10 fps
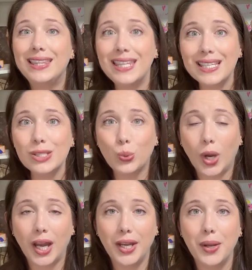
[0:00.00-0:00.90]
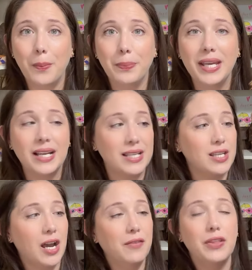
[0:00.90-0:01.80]
This one,
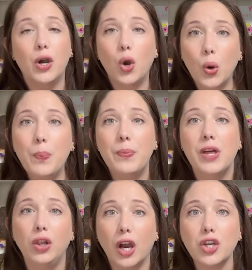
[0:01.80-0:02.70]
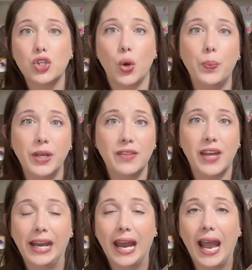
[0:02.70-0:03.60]
because of the large opening
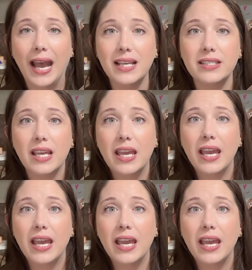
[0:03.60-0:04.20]
that it has,